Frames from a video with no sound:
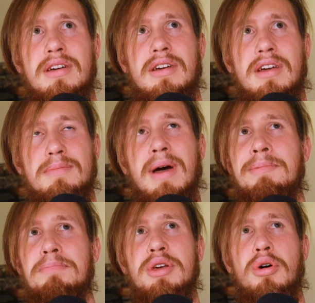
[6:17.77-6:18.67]
it
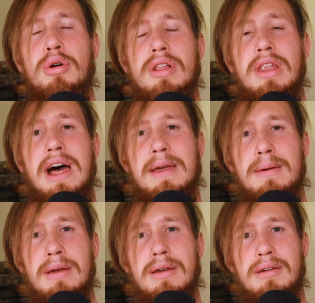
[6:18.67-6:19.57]
might be all a lie.
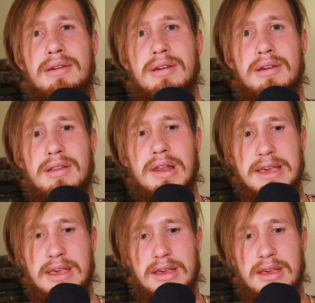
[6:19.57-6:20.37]
Like,